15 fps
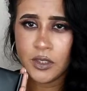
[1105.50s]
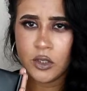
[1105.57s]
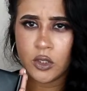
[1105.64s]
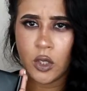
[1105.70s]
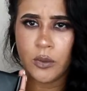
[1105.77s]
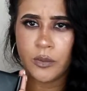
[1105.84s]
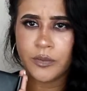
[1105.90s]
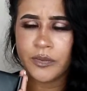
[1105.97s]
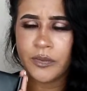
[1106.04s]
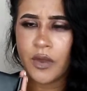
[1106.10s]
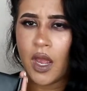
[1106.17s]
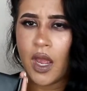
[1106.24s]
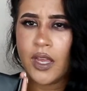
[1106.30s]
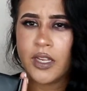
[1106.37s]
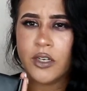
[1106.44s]
so
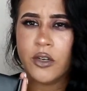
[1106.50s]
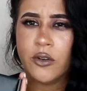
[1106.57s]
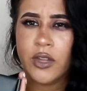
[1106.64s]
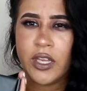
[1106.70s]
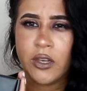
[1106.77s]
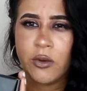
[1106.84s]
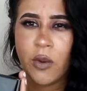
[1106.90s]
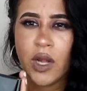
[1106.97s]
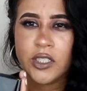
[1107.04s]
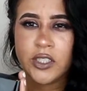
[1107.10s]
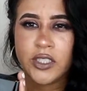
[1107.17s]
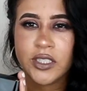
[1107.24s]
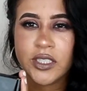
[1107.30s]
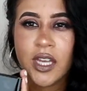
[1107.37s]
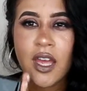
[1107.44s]
I can know that you're
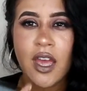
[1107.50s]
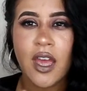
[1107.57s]
watching